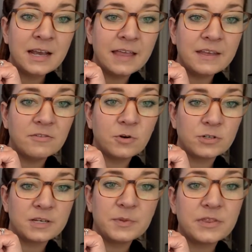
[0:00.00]
And then, of
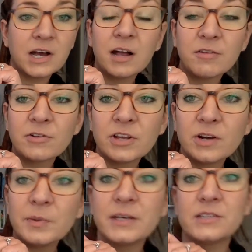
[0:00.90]
course, I put the other there
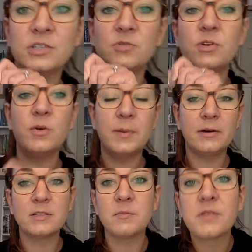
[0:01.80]
because you know
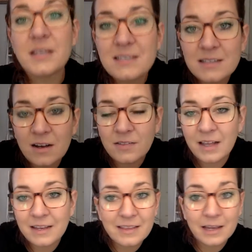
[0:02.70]
about some things
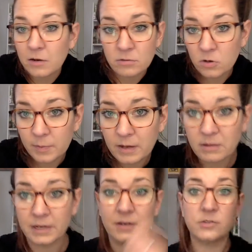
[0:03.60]
online that I don't know about,
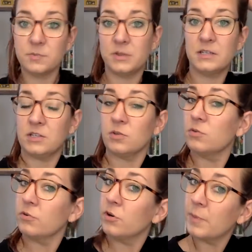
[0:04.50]
and I know some things that you
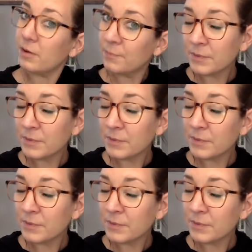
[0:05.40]
don't know about.